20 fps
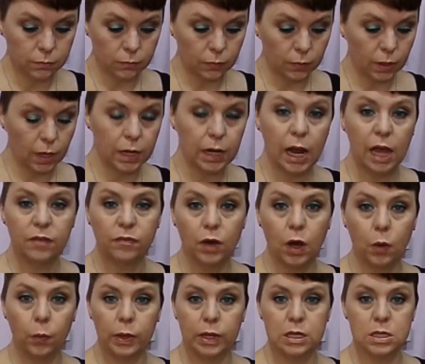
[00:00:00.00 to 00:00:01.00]
I've
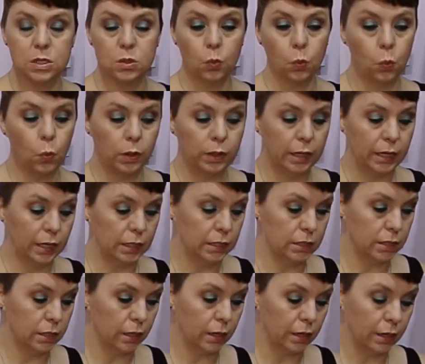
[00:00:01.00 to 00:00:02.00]
always wanted
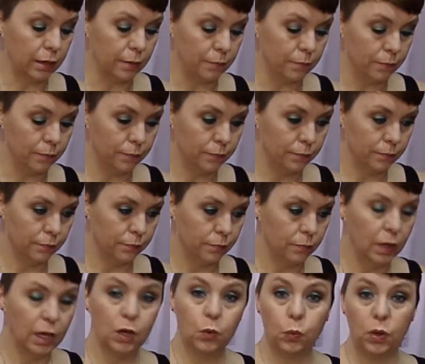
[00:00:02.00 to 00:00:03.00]

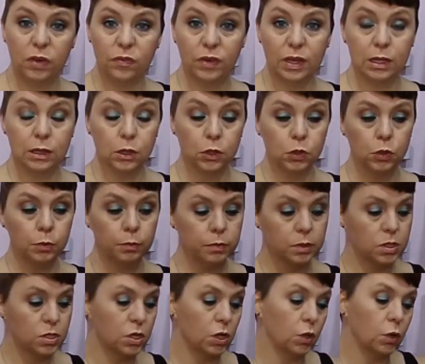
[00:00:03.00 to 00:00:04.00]
a weaving loom,
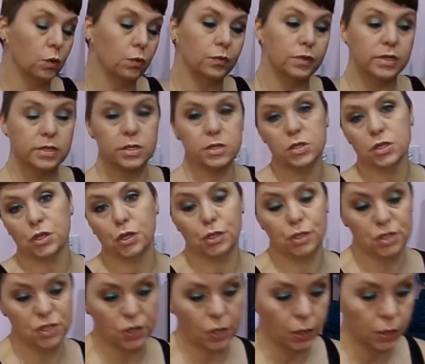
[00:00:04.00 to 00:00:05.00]
so this is a good
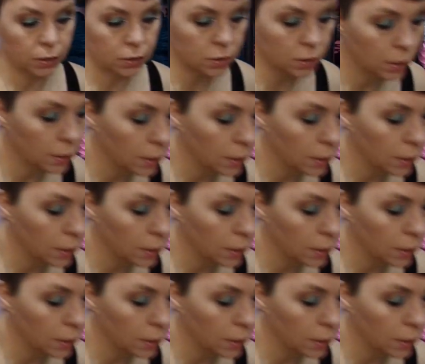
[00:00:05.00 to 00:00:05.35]
start.